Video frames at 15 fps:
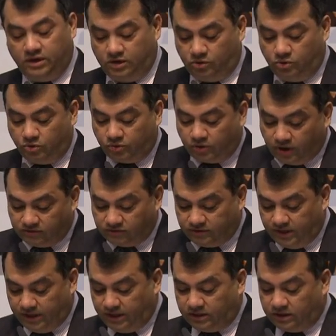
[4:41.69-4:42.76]
to
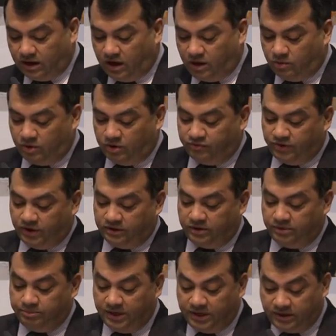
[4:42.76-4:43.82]
translate our
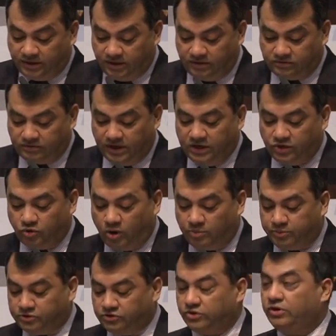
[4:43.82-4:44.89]
vulnerabilities into
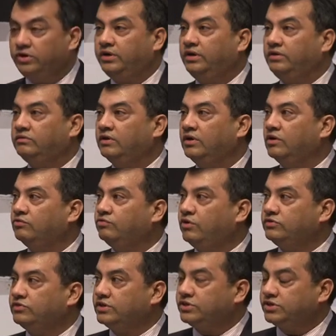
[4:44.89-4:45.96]
opportunities for
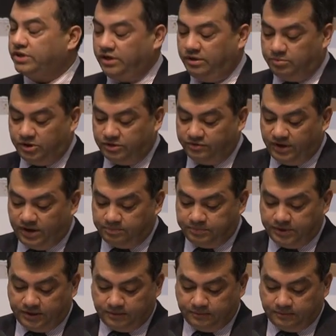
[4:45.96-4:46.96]
sustainable development.